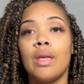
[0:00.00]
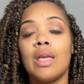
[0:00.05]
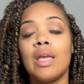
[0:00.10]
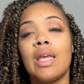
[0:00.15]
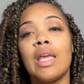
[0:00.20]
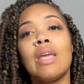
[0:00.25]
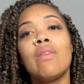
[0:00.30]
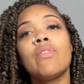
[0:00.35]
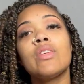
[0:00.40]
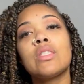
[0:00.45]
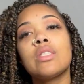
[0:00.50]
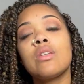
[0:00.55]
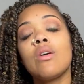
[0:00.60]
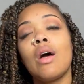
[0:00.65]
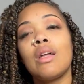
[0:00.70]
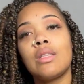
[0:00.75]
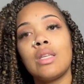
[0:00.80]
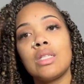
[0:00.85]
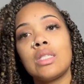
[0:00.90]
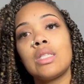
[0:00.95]
even still,
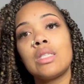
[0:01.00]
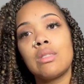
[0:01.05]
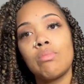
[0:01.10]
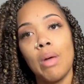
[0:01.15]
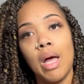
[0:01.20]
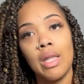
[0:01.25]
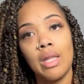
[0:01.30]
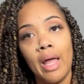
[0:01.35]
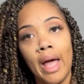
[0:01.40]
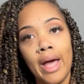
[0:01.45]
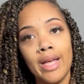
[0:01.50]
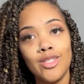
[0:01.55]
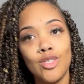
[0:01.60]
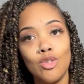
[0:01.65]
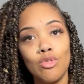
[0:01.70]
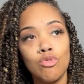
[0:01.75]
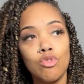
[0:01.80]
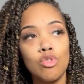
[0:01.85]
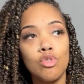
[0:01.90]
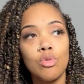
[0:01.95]
I think since my last
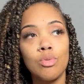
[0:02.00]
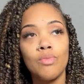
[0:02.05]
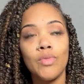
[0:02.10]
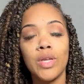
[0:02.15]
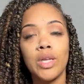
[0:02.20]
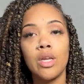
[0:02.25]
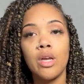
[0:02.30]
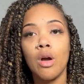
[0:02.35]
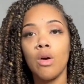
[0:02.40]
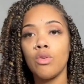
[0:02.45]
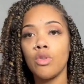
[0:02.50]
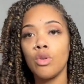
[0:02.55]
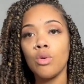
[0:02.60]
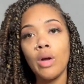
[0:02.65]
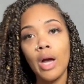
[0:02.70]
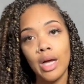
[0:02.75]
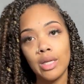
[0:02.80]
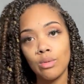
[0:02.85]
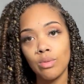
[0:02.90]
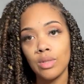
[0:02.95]
YouTube video, you
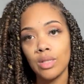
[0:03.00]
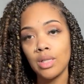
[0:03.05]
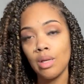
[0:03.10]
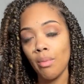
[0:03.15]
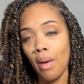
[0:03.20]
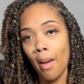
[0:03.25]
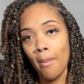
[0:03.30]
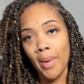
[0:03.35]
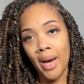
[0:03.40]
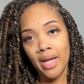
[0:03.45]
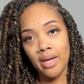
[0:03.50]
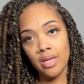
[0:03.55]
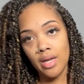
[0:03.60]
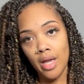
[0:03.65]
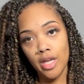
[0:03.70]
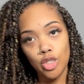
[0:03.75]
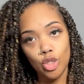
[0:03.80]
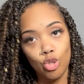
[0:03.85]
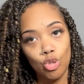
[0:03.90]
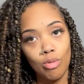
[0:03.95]
guys will see my body
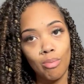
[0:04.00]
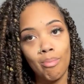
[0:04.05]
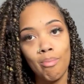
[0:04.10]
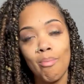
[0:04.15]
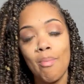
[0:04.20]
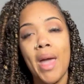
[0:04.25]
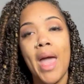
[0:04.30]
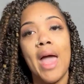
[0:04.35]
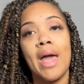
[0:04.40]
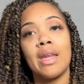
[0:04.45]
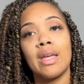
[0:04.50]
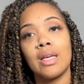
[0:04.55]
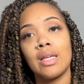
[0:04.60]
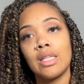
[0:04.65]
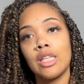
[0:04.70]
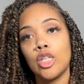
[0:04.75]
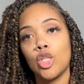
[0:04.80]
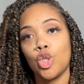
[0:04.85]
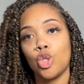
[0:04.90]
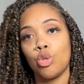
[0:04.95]
has
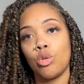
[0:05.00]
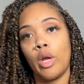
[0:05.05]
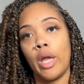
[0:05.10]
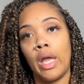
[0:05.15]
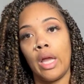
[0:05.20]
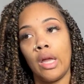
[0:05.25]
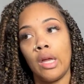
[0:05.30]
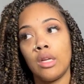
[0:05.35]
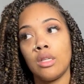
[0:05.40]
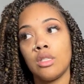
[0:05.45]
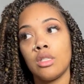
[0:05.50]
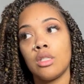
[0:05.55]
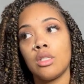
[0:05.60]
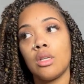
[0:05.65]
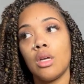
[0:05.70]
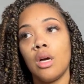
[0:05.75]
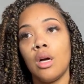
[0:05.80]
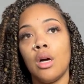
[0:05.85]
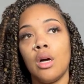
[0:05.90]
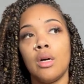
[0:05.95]
dramatically changed
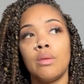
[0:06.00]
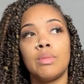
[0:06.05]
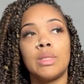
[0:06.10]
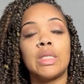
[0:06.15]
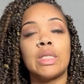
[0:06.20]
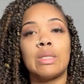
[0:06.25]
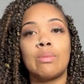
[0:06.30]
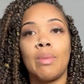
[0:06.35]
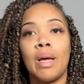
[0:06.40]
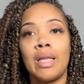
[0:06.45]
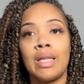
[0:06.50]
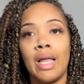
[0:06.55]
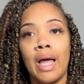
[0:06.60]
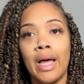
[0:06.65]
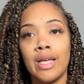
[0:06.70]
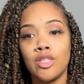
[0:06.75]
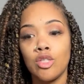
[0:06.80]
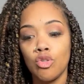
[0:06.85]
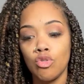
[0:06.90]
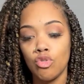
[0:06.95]
um, since my
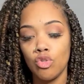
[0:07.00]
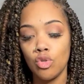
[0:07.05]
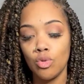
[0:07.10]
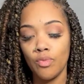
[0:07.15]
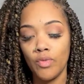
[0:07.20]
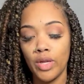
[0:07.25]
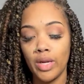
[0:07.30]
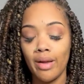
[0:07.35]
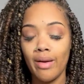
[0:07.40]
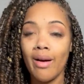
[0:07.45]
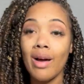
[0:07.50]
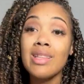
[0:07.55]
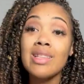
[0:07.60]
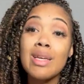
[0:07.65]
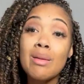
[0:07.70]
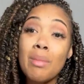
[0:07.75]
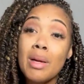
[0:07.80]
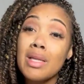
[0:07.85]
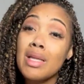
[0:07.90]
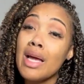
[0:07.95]
last YouTube video. I
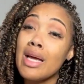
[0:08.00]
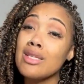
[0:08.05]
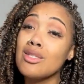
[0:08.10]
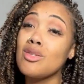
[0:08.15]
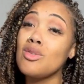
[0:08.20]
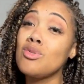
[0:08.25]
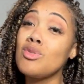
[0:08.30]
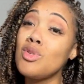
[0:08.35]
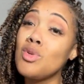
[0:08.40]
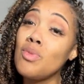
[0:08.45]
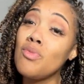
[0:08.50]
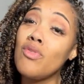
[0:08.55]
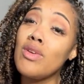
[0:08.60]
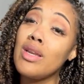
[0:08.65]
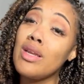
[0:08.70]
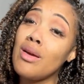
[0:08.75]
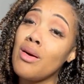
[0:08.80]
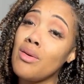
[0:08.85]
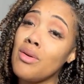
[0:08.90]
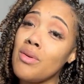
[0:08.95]
think my last YouTube
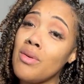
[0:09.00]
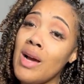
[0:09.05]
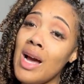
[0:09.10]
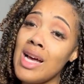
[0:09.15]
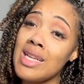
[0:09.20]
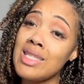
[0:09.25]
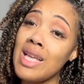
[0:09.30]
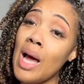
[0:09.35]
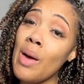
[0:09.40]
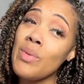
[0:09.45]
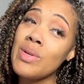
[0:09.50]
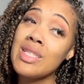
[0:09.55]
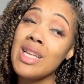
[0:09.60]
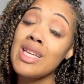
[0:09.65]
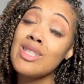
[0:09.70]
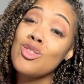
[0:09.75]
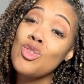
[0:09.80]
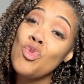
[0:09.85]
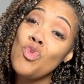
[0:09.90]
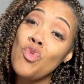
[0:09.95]
video, you guys, I was
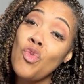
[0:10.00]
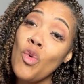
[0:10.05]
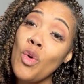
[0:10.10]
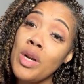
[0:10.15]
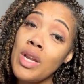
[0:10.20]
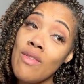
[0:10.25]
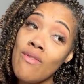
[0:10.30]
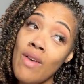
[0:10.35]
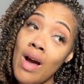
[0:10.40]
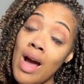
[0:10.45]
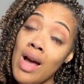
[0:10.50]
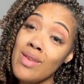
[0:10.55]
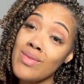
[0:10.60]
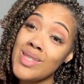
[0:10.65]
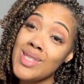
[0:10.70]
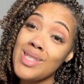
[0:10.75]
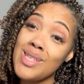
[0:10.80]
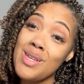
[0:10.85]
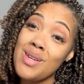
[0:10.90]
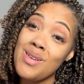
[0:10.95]
at 245
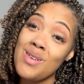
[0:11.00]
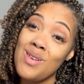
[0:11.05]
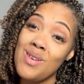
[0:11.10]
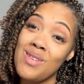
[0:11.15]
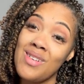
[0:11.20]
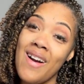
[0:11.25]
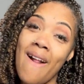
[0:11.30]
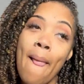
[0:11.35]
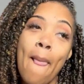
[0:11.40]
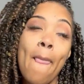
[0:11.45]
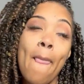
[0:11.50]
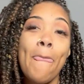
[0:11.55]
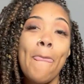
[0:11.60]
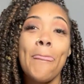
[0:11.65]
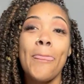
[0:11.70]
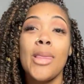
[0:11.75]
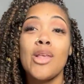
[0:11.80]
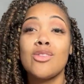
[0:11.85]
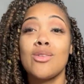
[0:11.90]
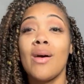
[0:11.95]
still.
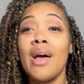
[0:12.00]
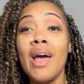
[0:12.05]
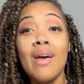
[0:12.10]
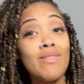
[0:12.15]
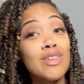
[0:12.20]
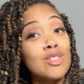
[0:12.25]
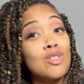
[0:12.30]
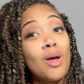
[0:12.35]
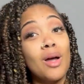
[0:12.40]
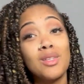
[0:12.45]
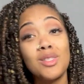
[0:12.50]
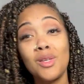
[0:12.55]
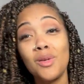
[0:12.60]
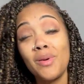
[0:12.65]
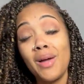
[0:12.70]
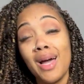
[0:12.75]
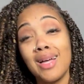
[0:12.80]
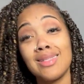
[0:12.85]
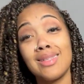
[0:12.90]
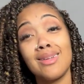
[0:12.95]
So I haven't talked to you
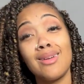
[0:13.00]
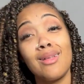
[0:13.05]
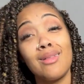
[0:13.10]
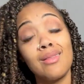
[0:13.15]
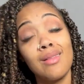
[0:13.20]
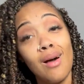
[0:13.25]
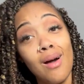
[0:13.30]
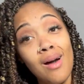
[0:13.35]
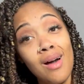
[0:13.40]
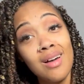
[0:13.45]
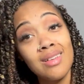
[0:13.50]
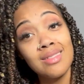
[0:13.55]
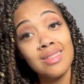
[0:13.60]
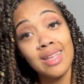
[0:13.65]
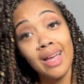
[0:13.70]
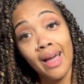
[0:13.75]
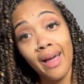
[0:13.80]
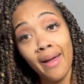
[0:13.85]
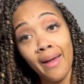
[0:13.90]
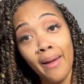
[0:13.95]
guys in a long
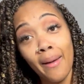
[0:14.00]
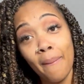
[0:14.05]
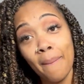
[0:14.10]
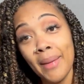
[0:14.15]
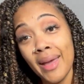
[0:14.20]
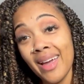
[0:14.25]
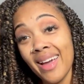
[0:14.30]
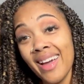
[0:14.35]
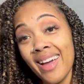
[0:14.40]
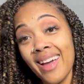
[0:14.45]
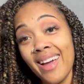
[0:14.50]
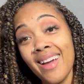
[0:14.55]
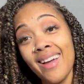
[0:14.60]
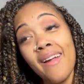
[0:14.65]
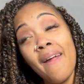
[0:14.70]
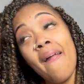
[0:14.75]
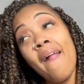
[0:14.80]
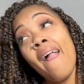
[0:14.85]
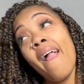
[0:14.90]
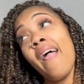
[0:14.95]
time, man.
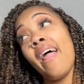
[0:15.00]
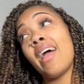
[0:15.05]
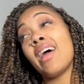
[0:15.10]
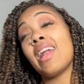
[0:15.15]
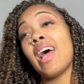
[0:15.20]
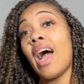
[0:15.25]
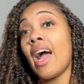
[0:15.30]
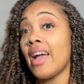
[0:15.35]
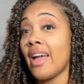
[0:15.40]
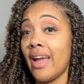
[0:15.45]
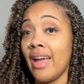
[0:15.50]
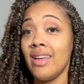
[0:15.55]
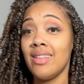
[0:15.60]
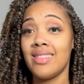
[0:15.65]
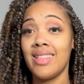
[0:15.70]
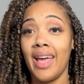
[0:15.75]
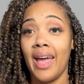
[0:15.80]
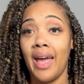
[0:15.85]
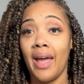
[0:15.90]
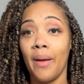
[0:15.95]
And I hate
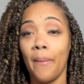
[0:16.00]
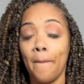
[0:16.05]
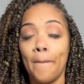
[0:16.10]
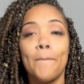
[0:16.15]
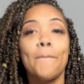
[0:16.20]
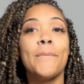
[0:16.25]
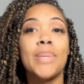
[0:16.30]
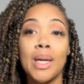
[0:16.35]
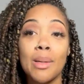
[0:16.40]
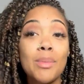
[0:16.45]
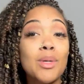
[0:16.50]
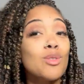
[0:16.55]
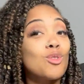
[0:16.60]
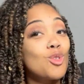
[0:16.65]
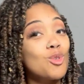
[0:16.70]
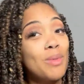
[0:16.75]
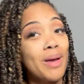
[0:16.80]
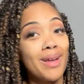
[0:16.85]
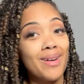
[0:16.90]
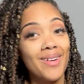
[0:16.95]
that, but I'm gonna
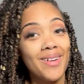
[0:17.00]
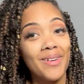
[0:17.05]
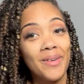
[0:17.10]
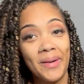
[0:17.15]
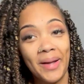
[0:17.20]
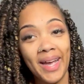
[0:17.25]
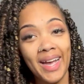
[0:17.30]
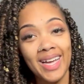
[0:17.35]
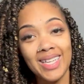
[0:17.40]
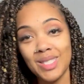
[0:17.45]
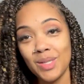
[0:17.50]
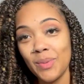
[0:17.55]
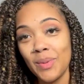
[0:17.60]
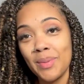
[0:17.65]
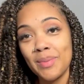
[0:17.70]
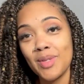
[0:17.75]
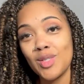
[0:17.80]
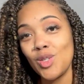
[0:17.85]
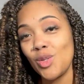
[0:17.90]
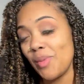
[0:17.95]
do better, okay? I swear
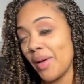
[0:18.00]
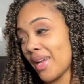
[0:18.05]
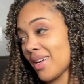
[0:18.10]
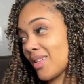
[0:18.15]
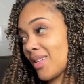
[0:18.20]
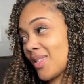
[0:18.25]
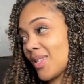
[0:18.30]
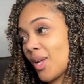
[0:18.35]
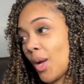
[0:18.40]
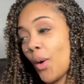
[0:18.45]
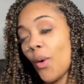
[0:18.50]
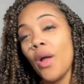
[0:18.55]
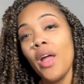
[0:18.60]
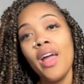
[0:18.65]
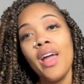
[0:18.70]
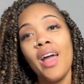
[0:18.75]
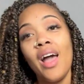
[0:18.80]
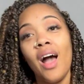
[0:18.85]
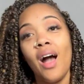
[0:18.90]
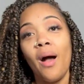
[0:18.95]
I'm gonna do better. So
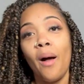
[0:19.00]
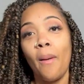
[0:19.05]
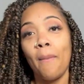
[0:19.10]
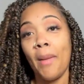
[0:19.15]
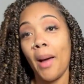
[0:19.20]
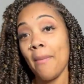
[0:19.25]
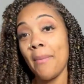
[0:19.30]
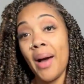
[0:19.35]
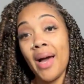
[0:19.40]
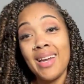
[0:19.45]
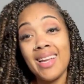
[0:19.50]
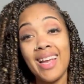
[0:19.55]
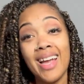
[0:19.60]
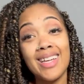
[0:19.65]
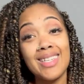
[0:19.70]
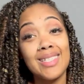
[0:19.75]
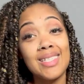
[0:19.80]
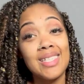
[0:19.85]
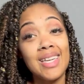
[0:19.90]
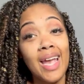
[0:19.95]
um, my body
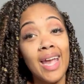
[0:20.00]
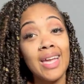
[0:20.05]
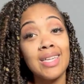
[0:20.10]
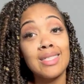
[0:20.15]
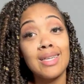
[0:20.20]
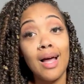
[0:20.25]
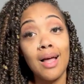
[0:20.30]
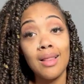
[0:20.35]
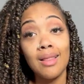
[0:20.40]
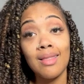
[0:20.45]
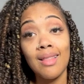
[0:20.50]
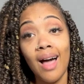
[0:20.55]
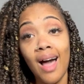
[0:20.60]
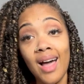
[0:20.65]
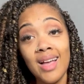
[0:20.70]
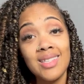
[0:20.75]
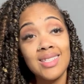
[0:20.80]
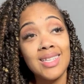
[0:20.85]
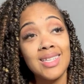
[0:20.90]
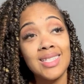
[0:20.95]
has changed a
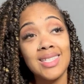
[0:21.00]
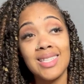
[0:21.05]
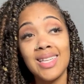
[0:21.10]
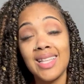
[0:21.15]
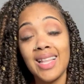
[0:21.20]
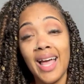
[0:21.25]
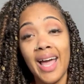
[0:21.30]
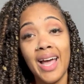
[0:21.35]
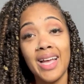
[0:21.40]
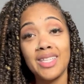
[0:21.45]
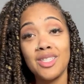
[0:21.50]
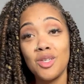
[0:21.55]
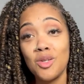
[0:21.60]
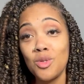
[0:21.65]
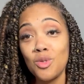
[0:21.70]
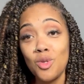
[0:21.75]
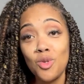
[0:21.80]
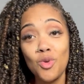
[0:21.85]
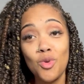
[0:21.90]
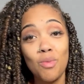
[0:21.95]
lot since the last
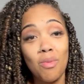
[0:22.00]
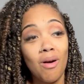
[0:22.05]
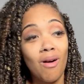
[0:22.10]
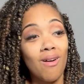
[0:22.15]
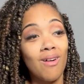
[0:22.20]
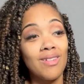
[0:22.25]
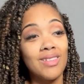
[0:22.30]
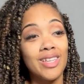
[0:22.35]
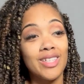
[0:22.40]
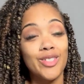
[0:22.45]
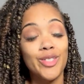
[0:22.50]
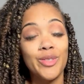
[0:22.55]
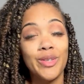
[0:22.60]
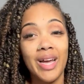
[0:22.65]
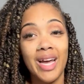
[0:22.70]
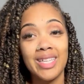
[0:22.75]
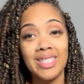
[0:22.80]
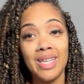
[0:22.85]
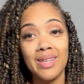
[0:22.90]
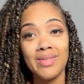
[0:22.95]
YouTube haul that you
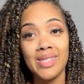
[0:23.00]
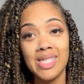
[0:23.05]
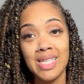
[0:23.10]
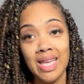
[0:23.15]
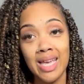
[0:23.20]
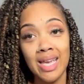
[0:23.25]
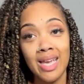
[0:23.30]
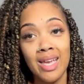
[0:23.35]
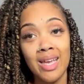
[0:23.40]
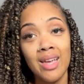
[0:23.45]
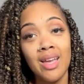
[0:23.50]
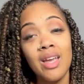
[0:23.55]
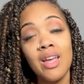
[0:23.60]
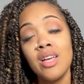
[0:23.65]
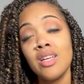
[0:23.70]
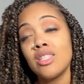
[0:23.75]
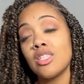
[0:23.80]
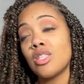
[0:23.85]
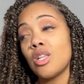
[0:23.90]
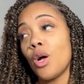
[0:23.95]
guys have seen.
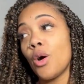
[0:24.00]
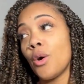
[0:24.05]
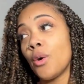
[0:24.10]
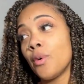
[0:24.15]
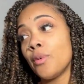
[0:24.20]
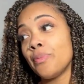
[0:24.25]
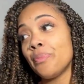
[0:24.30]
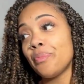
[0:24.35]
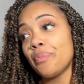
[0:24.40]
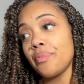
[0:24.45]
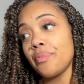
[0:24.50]
So